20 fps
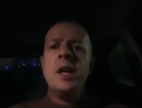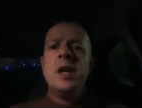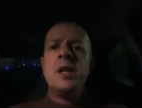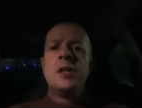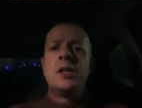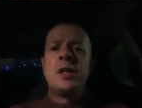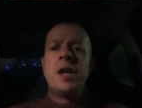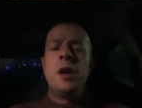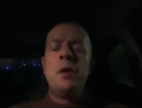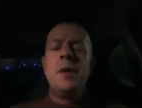
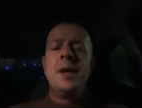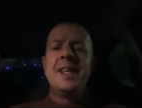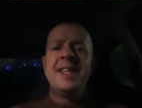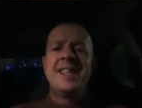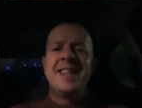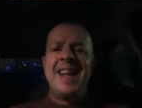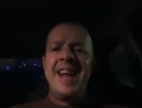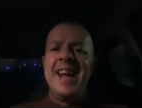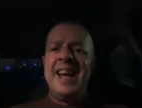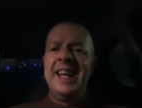So is
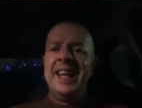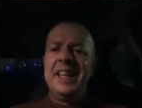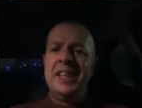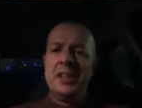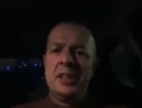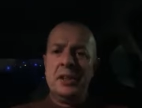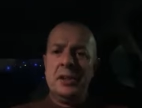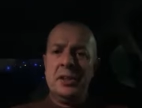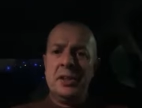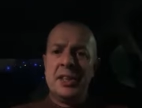Stanley
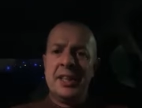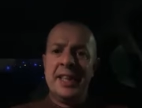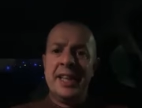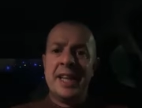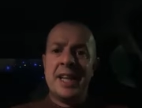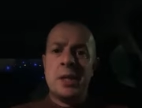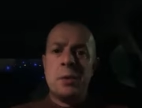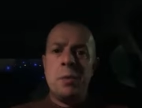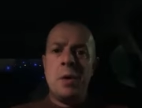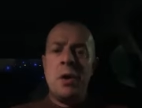Tucci
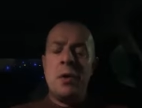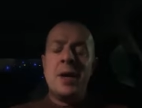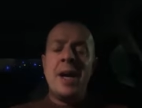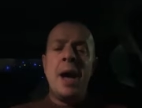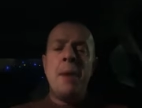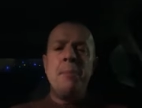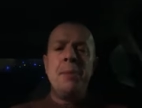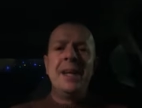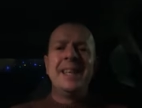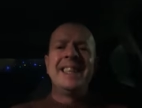as well. A
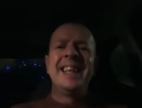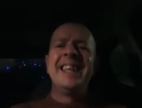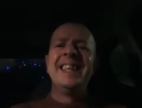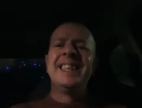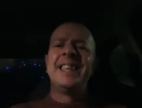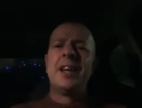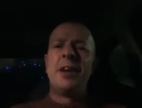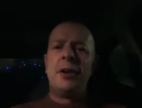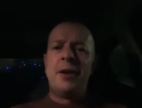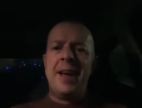Couple of
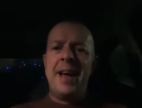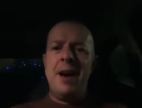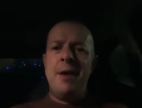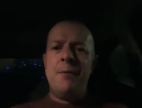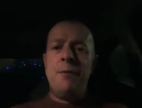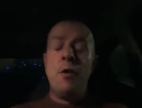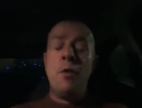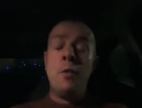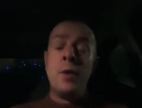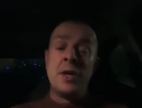scenes to look
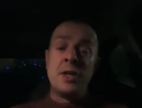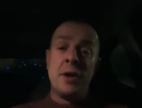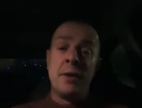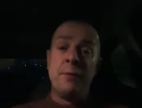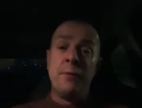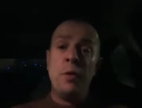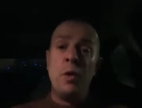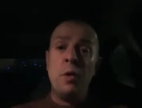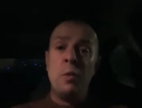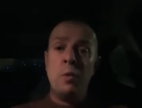out for, which I
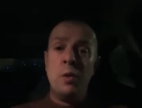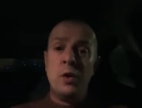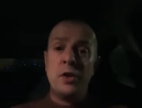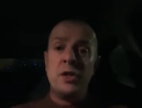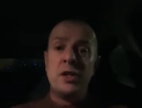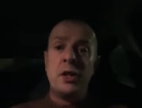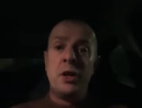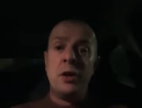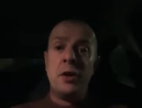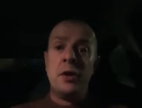thought
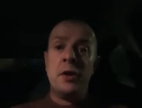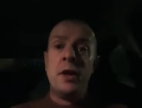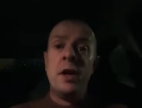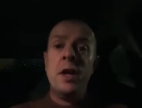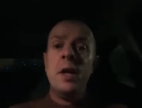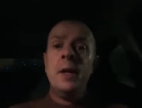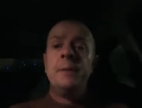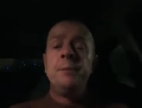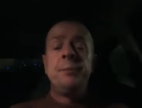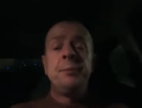was good
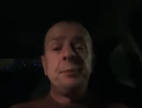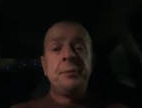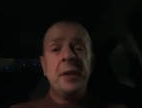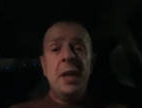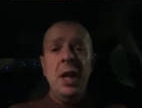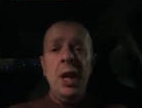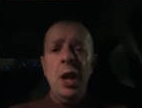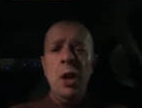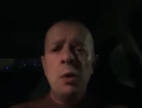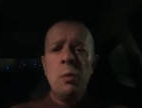
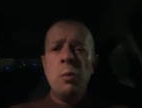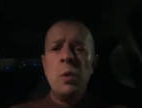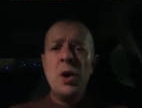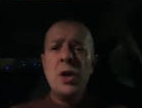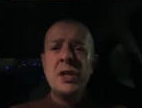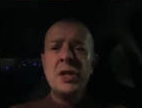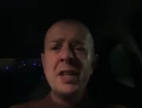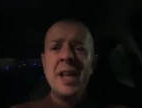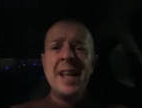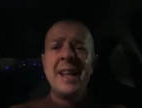
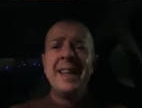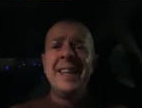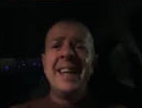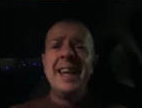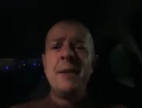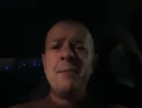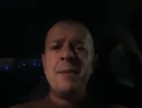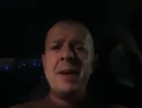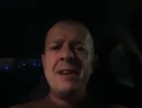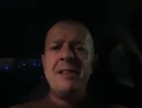was
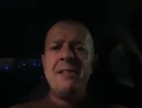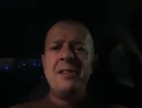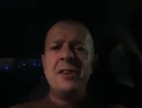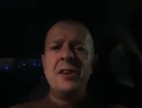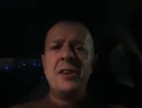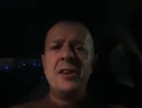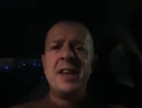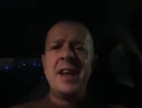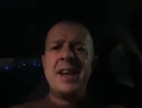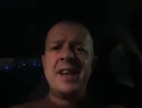the
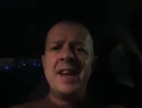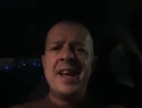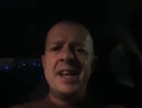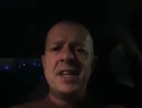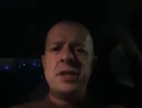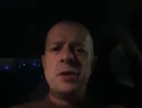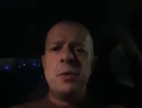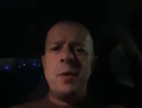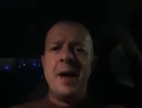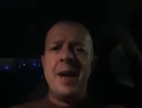American
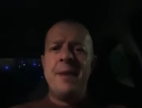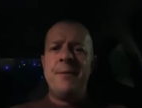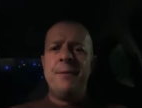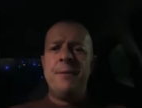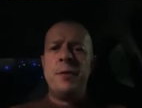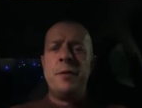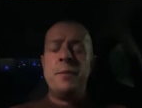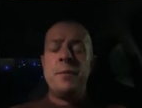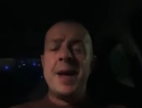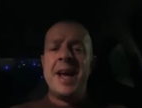national
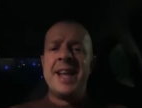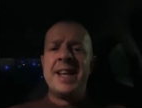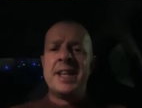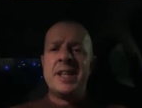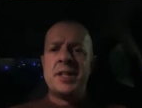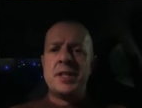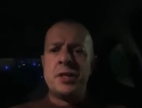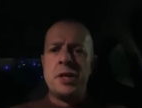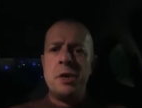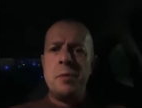anthem at the
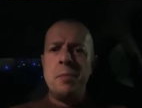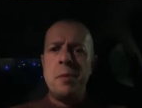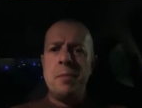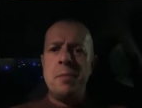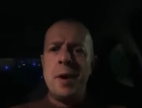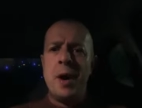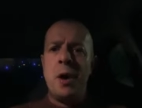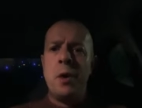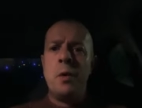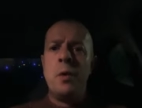Super
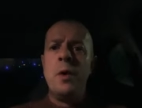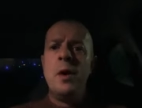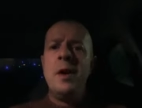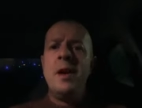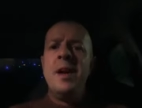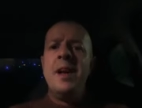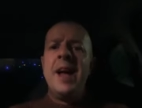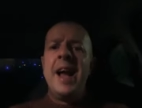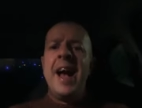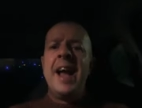Bowl
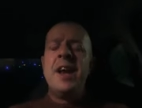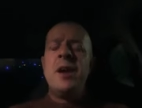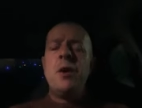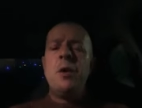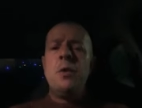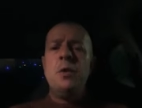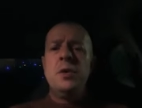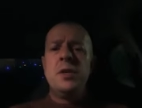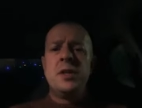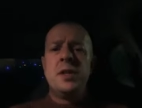and
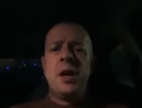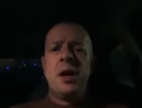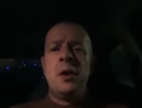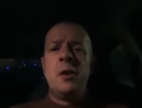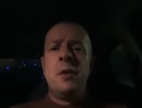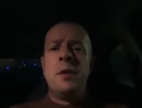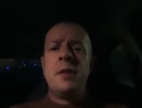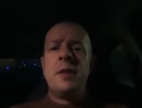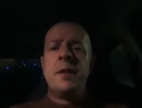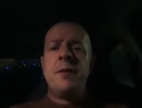
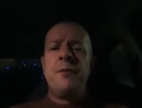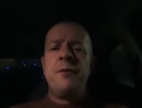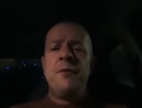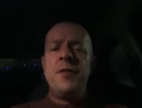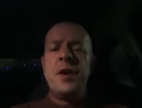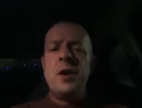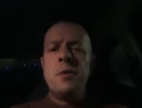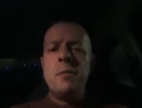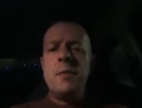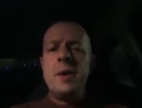also the
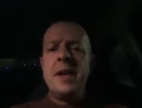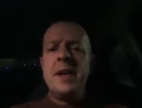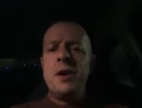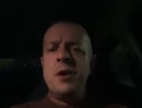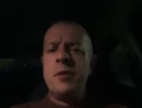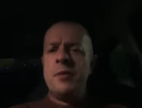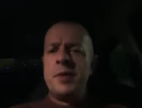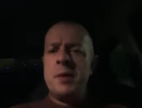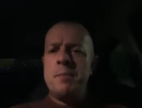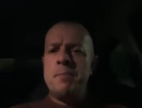filming
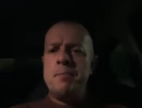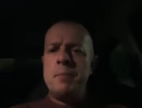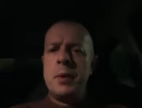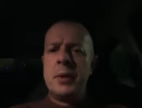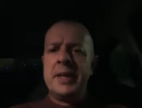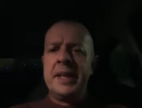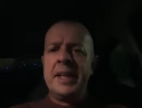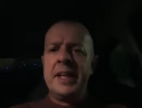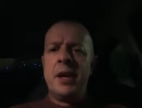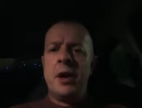of The
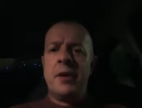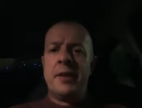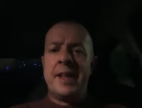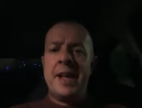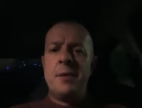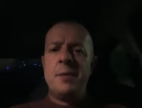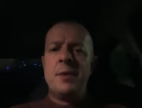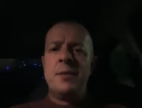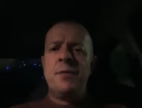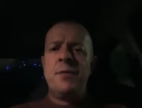Bodyguard.
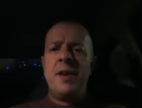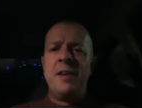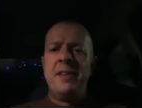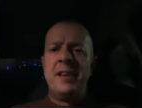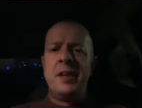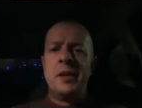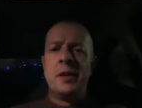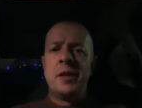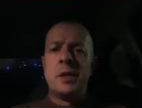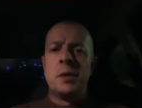That was very
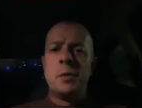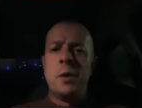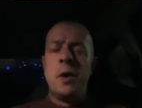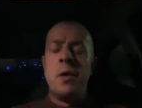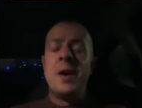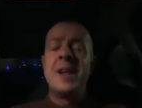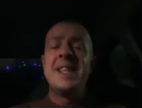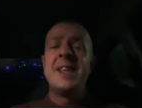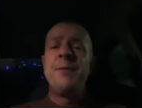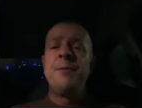good as
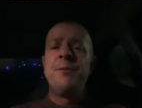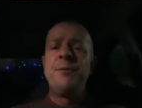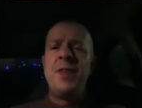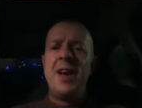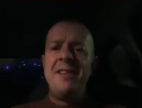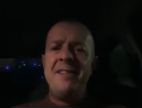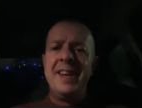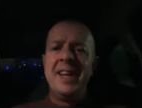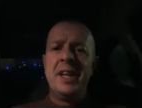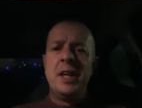well. It's a
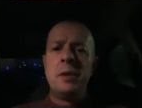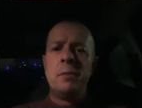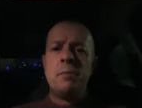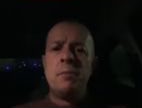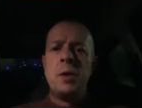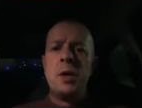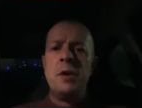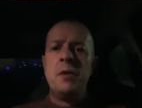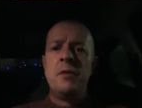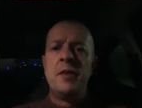very good
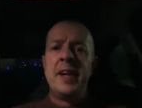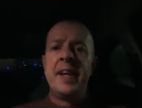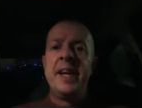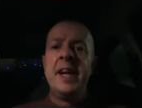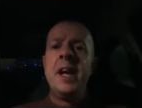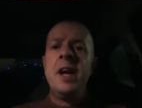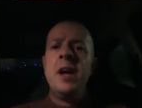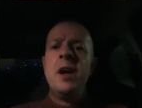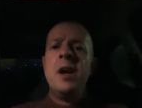movie.